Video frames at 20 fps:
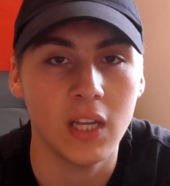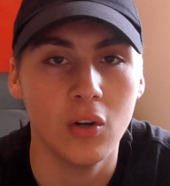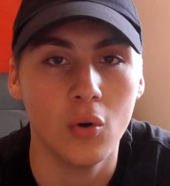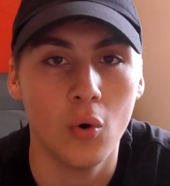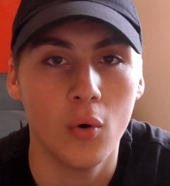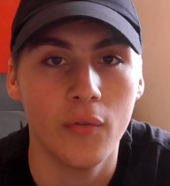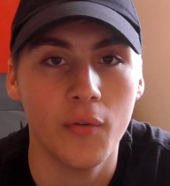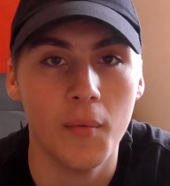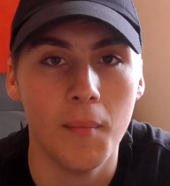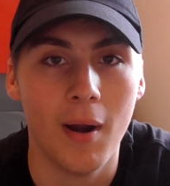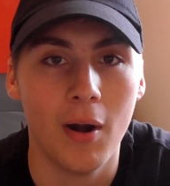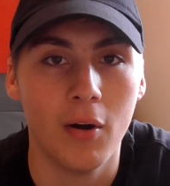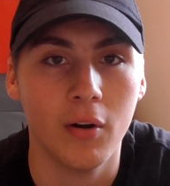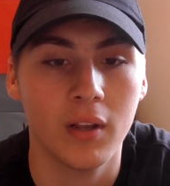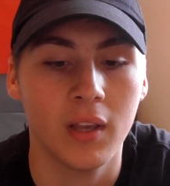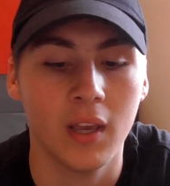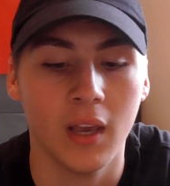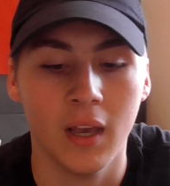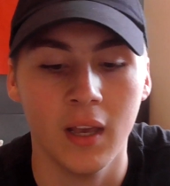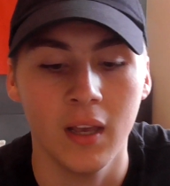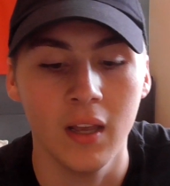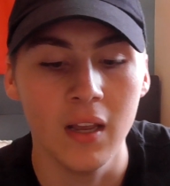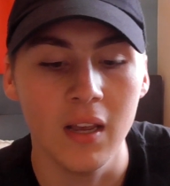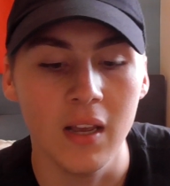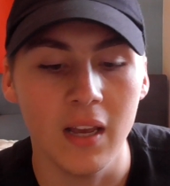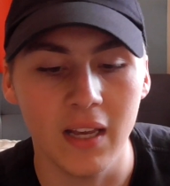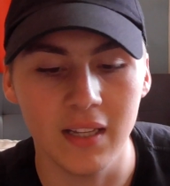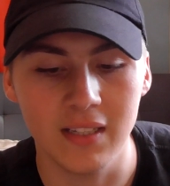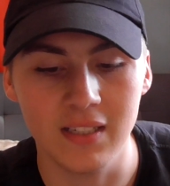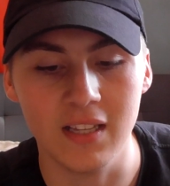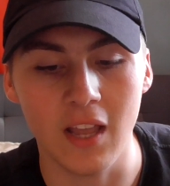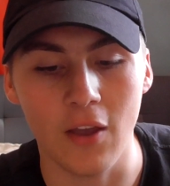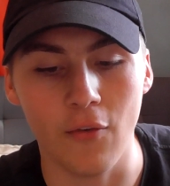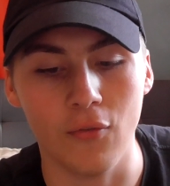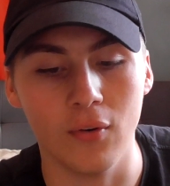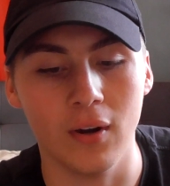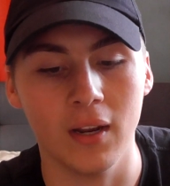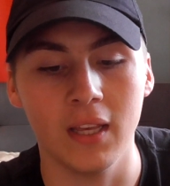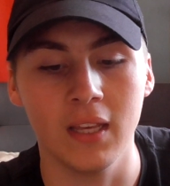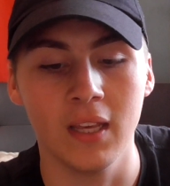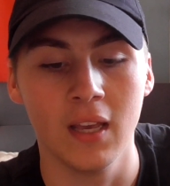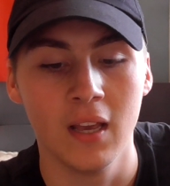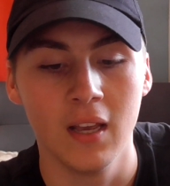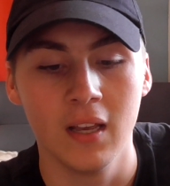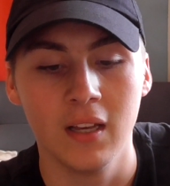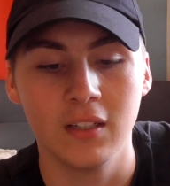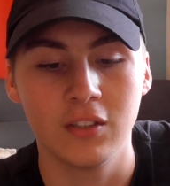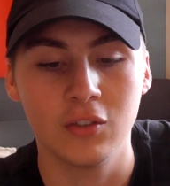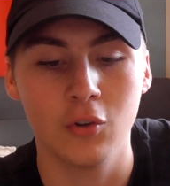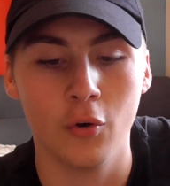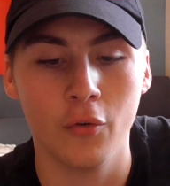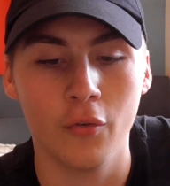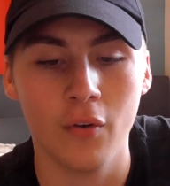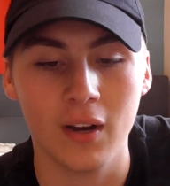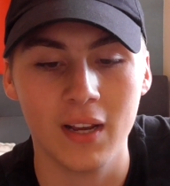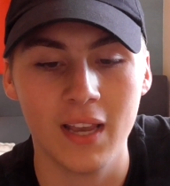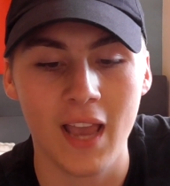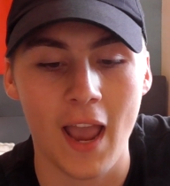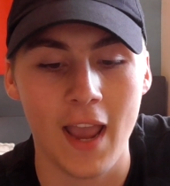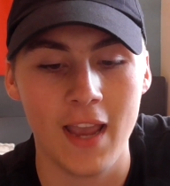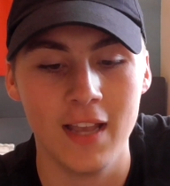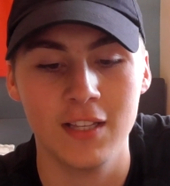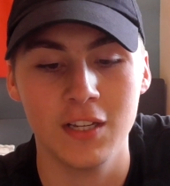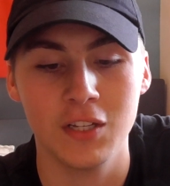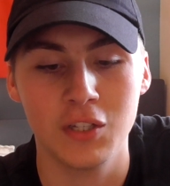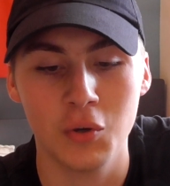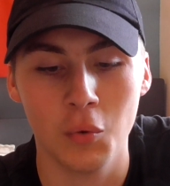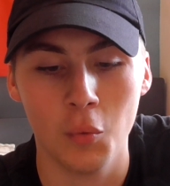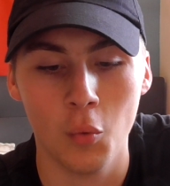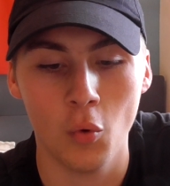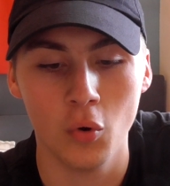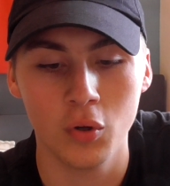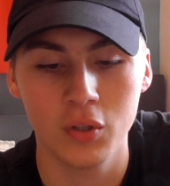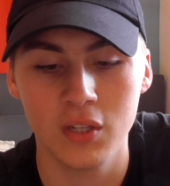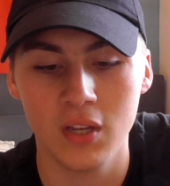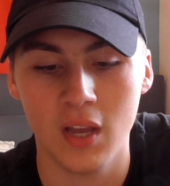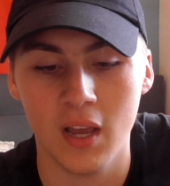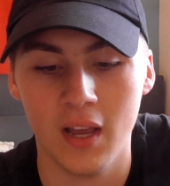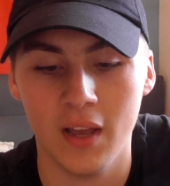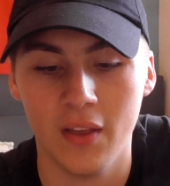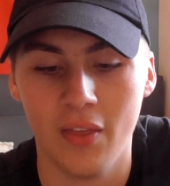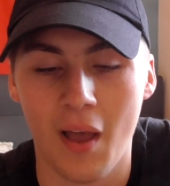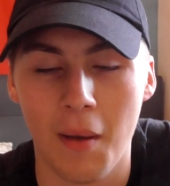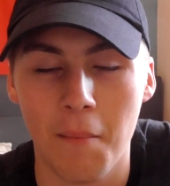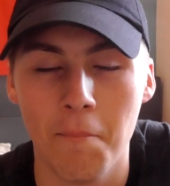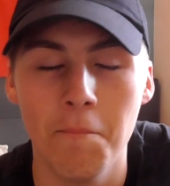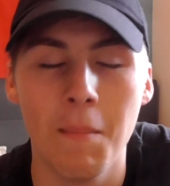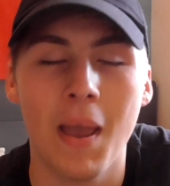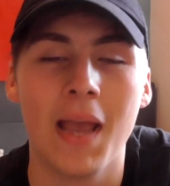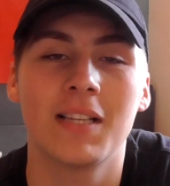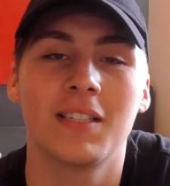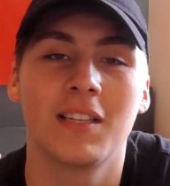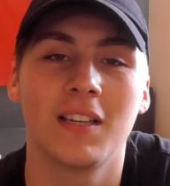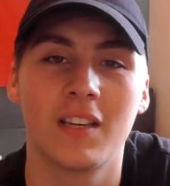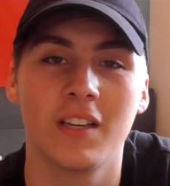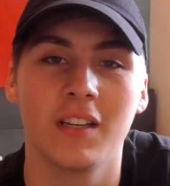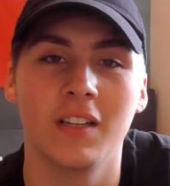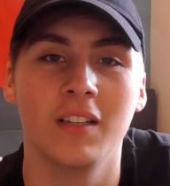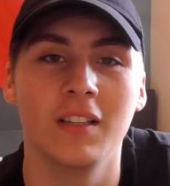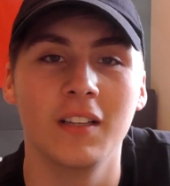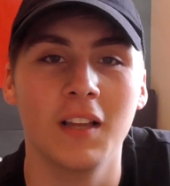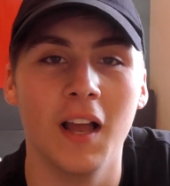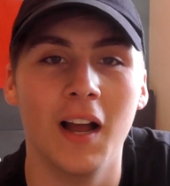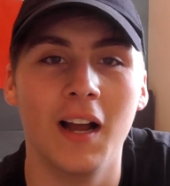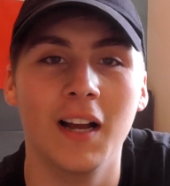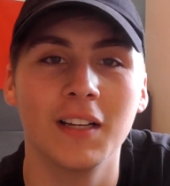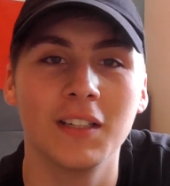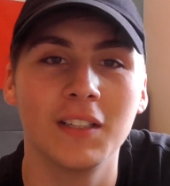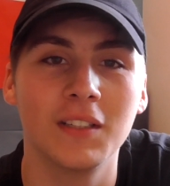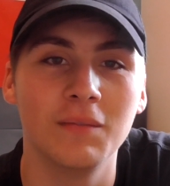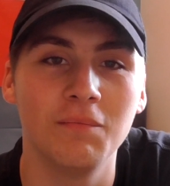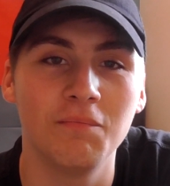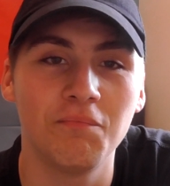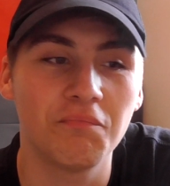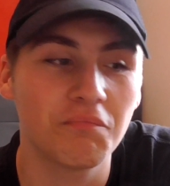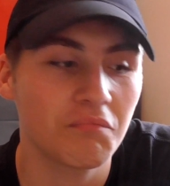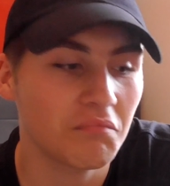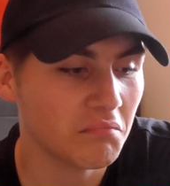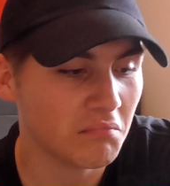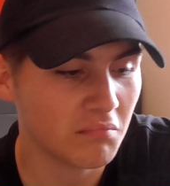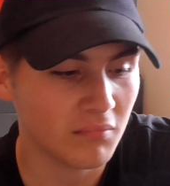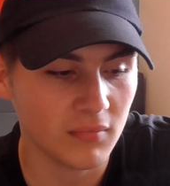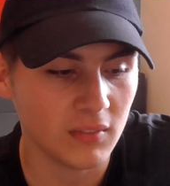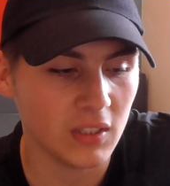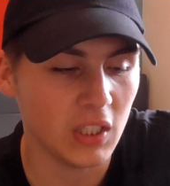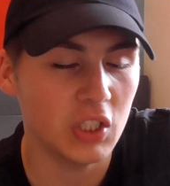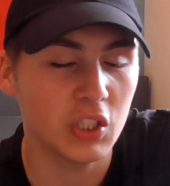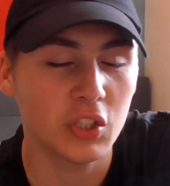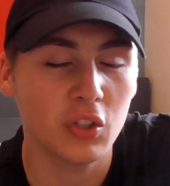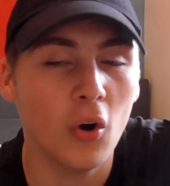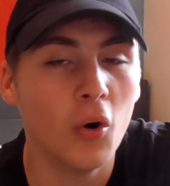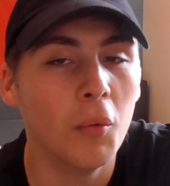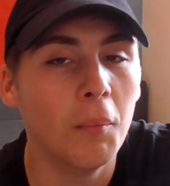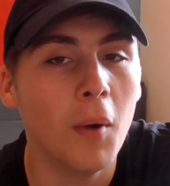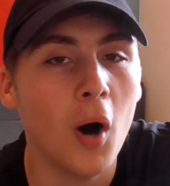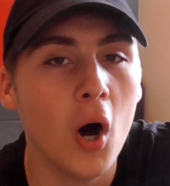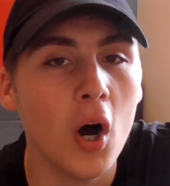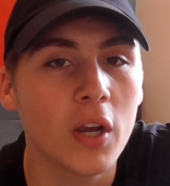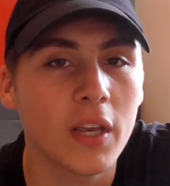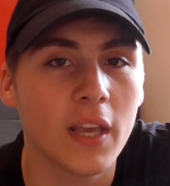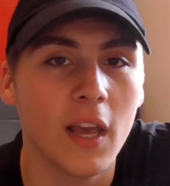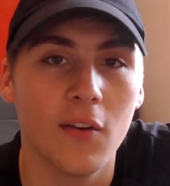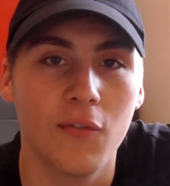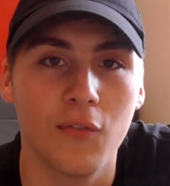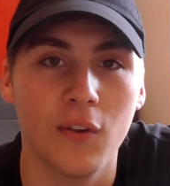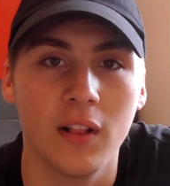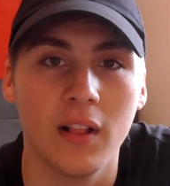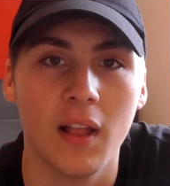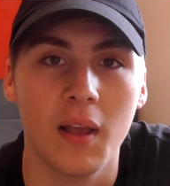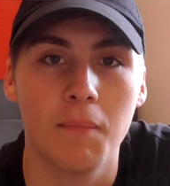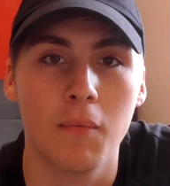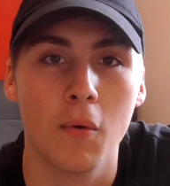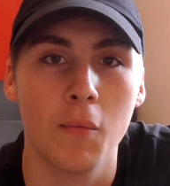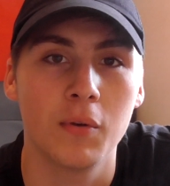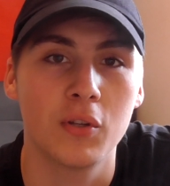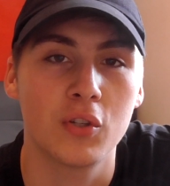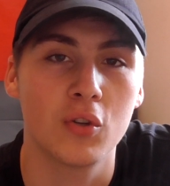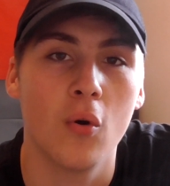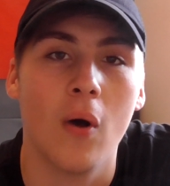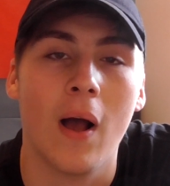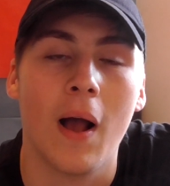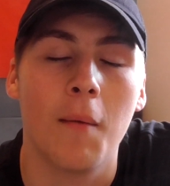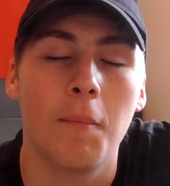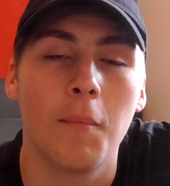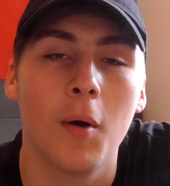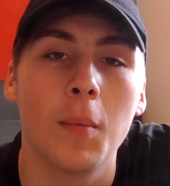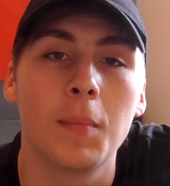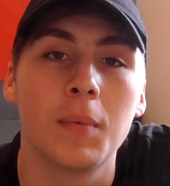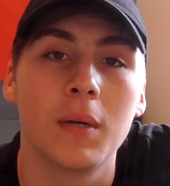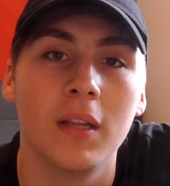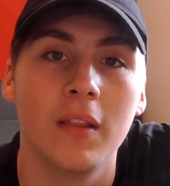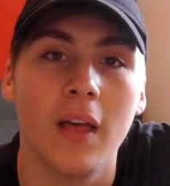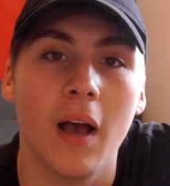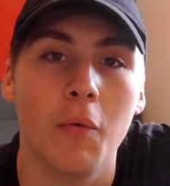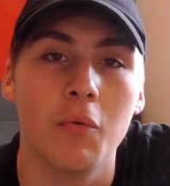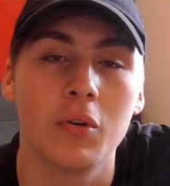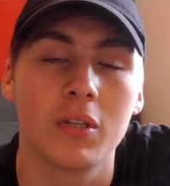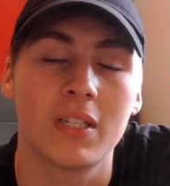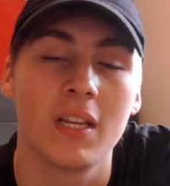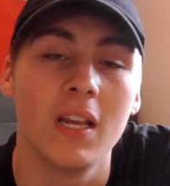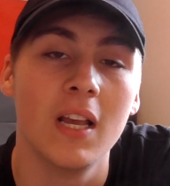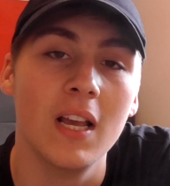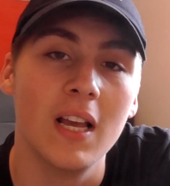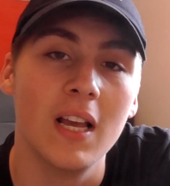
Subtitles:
in North America. It's definitely sort of catered towards that Mexican sort of market. I think they probably saw how popular that was